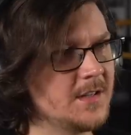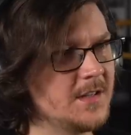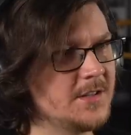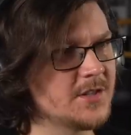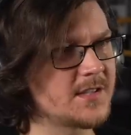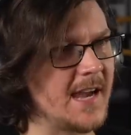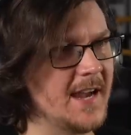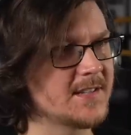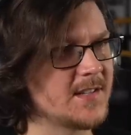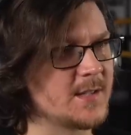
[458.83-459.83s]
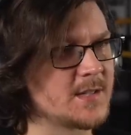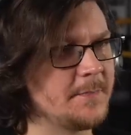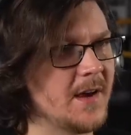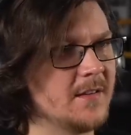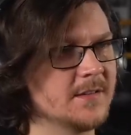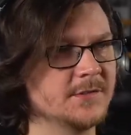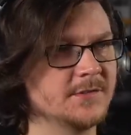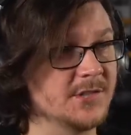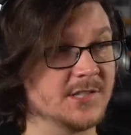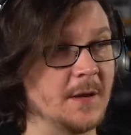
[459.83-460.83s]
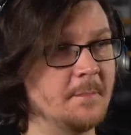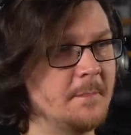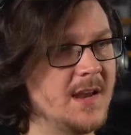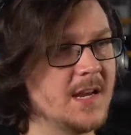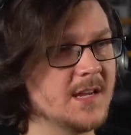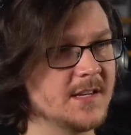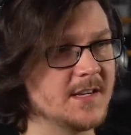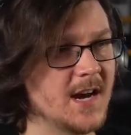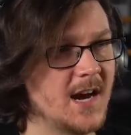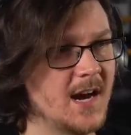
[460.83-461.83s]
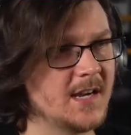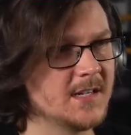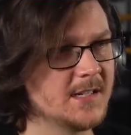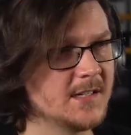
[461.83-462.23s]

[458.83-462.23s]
Did he just cast that spell and just immediately die?